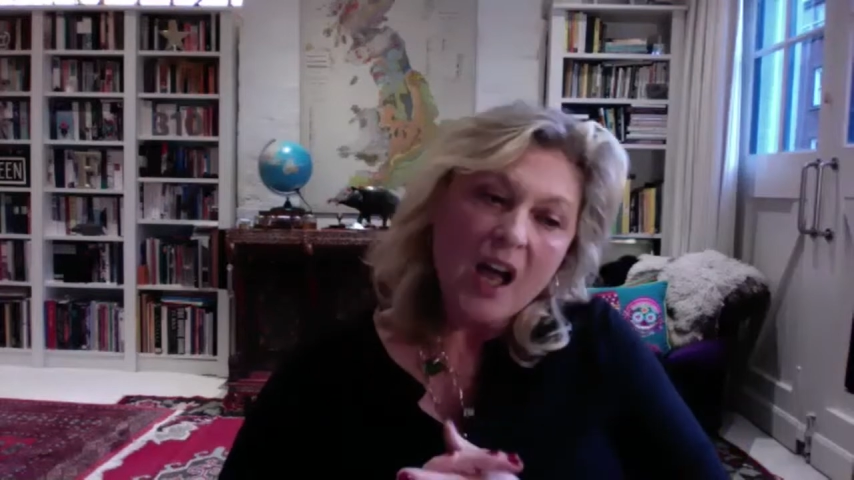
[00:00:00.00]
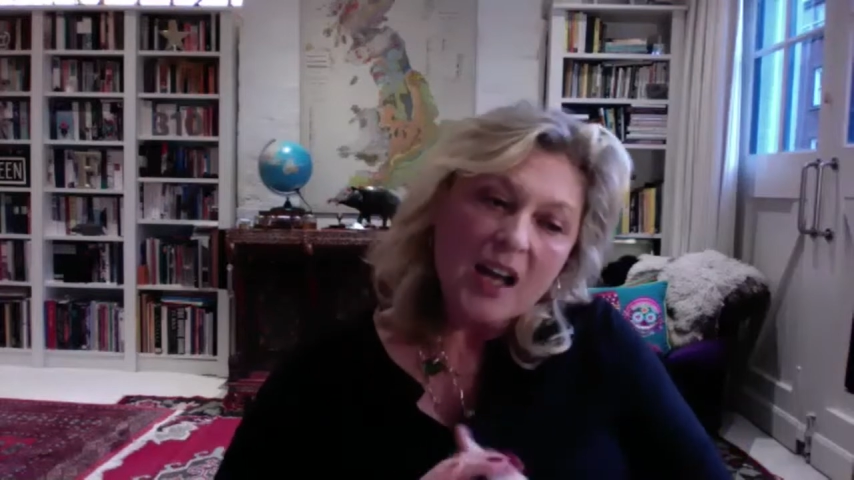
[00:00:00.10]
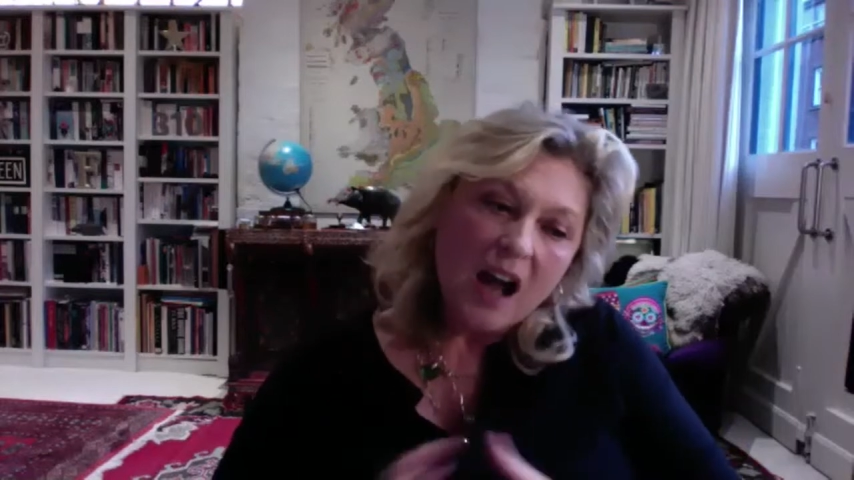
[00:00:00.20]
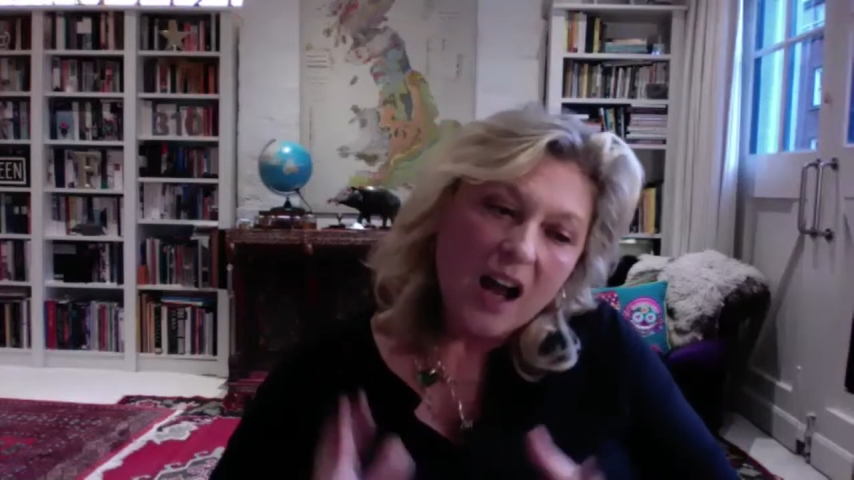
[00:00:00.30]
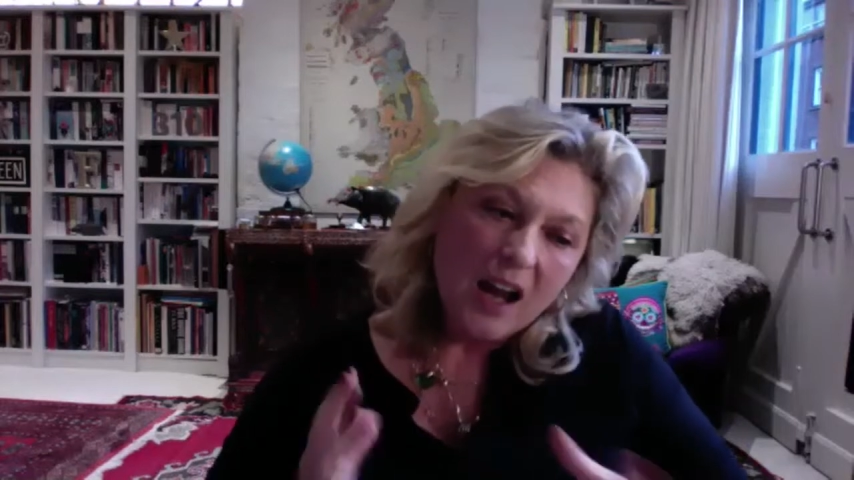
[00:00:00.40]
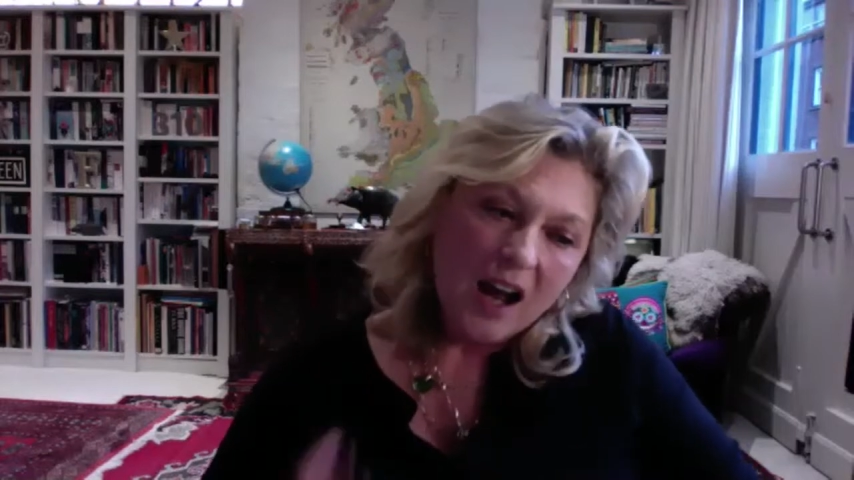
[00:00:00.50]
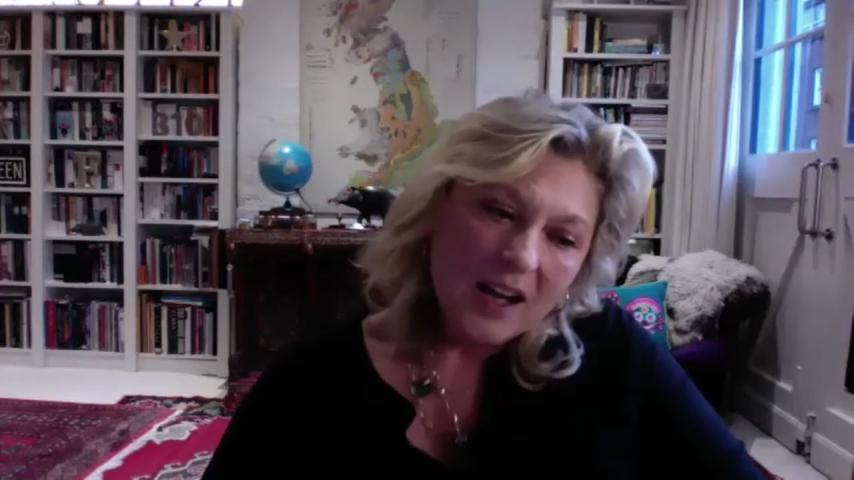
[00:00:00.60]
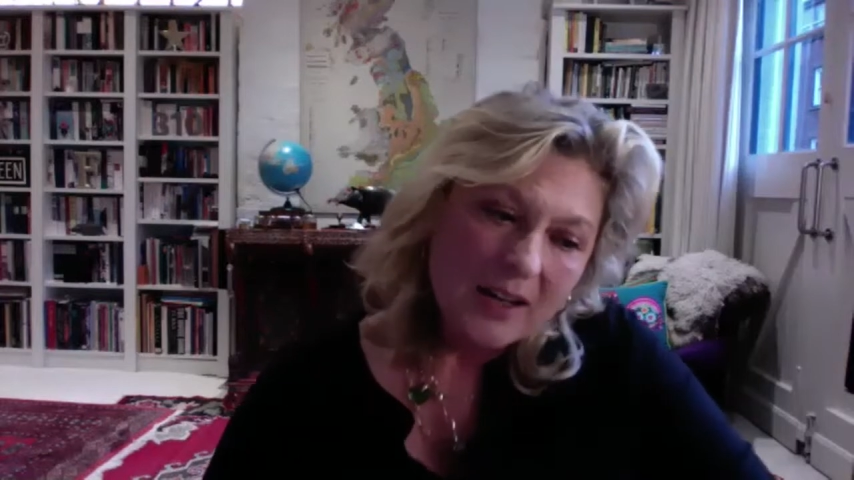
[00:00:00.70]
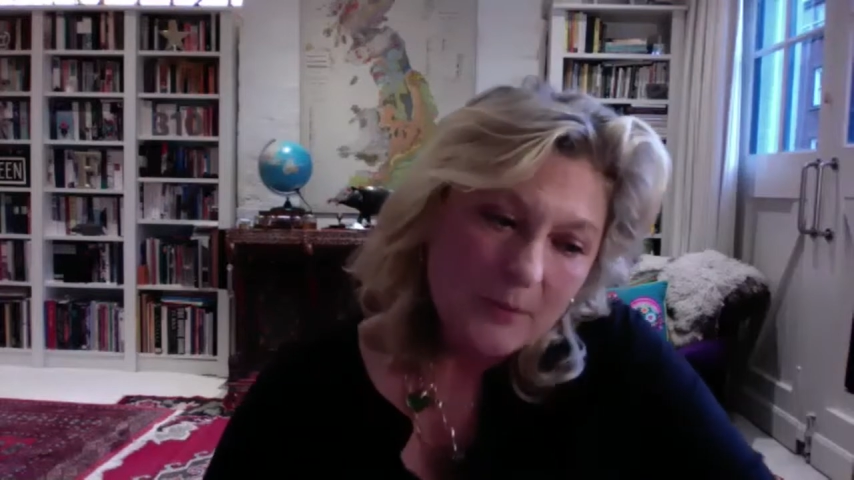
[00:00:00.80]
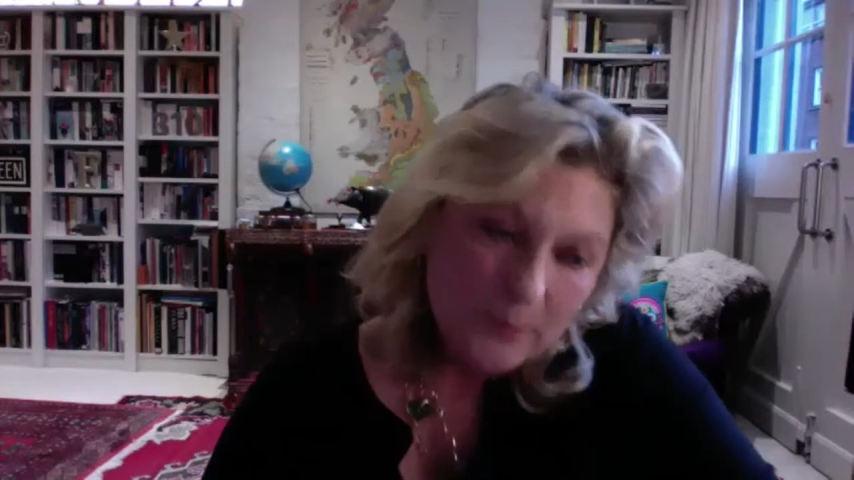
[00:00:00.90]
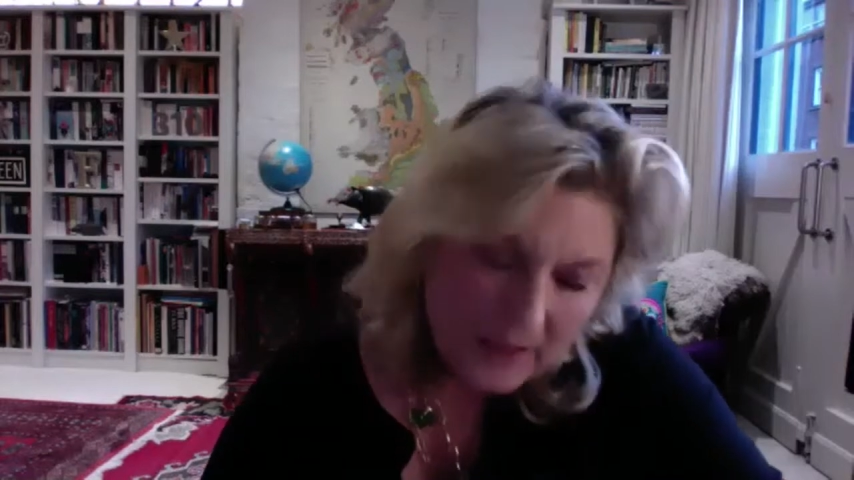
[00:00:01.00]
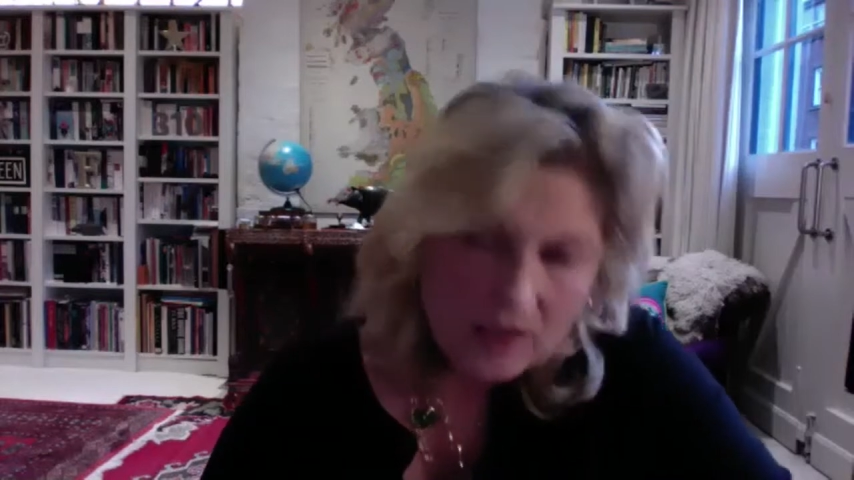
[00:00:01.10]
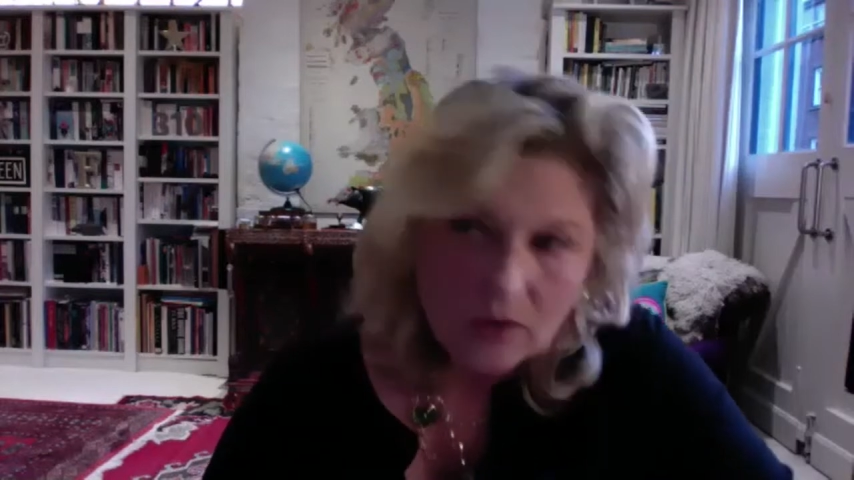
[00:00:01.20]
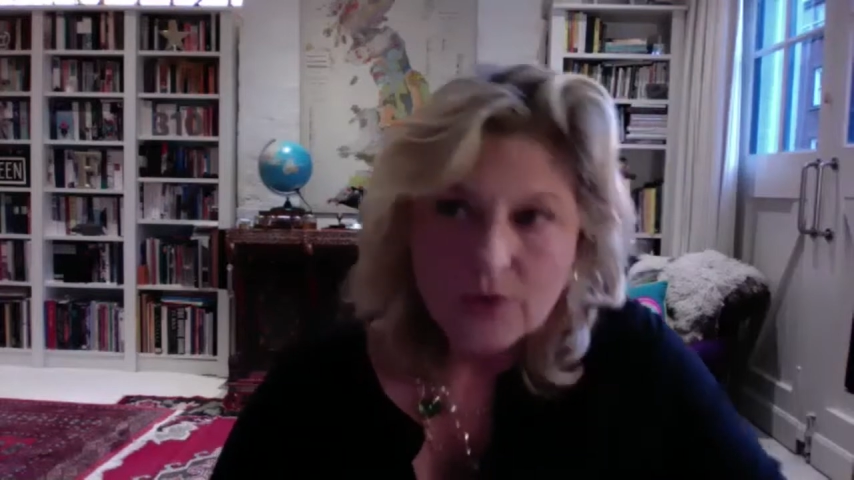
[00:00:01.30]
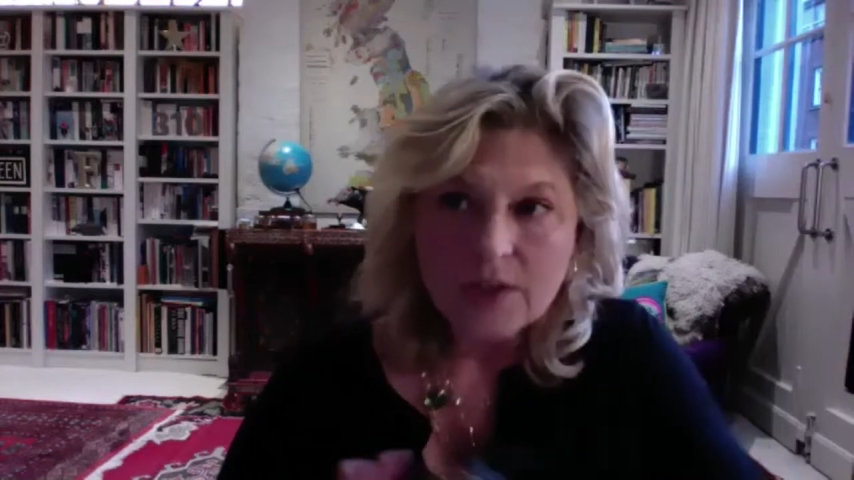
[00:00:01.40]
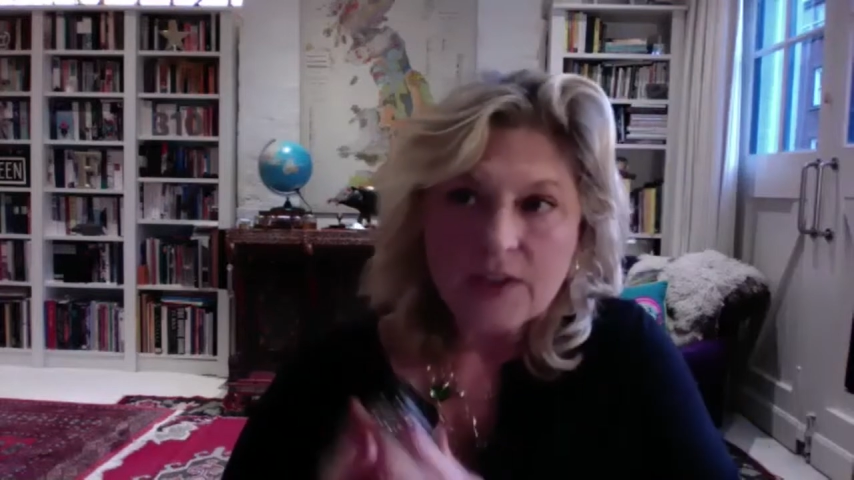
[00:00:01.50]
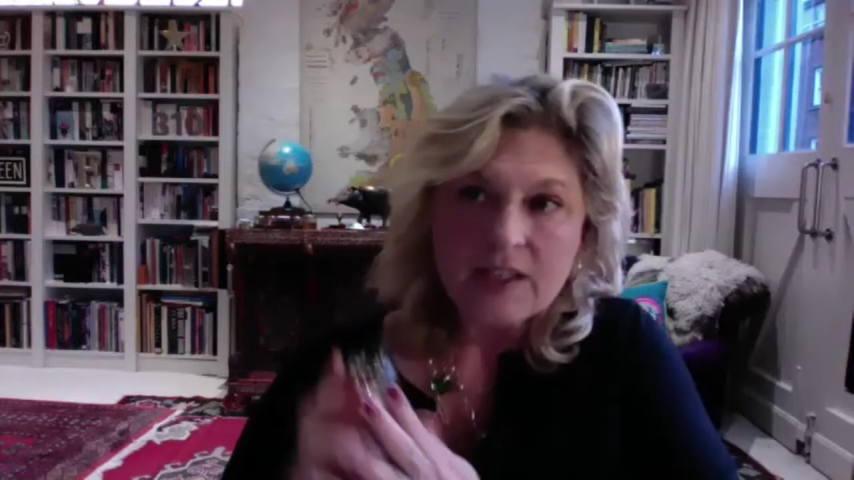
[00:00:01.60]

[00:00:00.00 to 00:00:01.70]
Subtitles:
I feel that